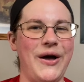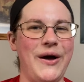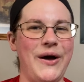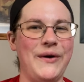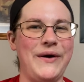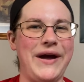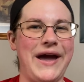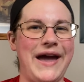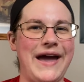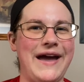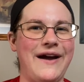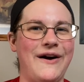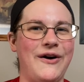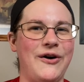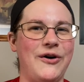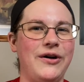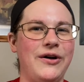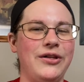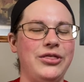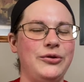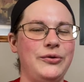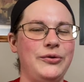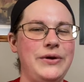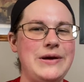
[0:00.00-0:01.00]
Okay, all
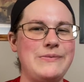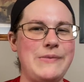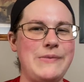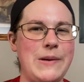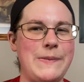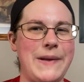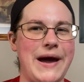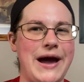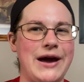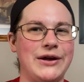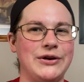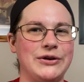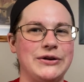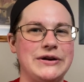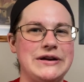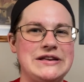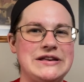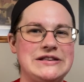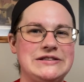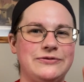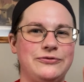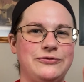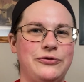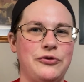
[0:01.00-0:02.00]
3 of my
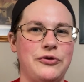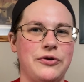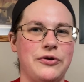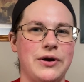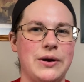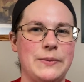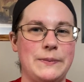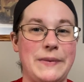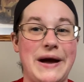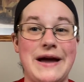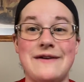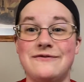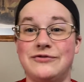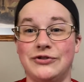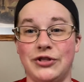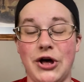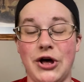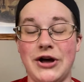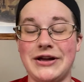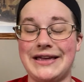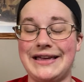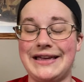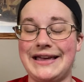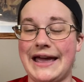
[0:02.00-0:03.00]
batteries for my
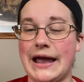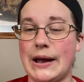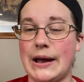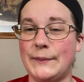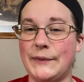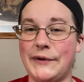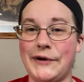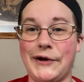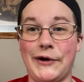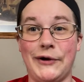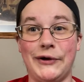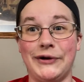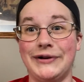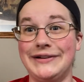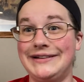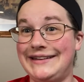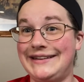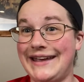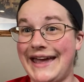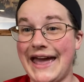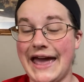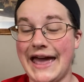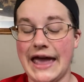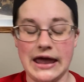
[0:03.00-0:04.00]
vlogging camera are
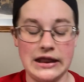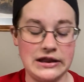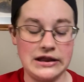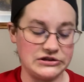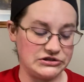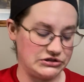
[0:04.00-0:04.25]
dead.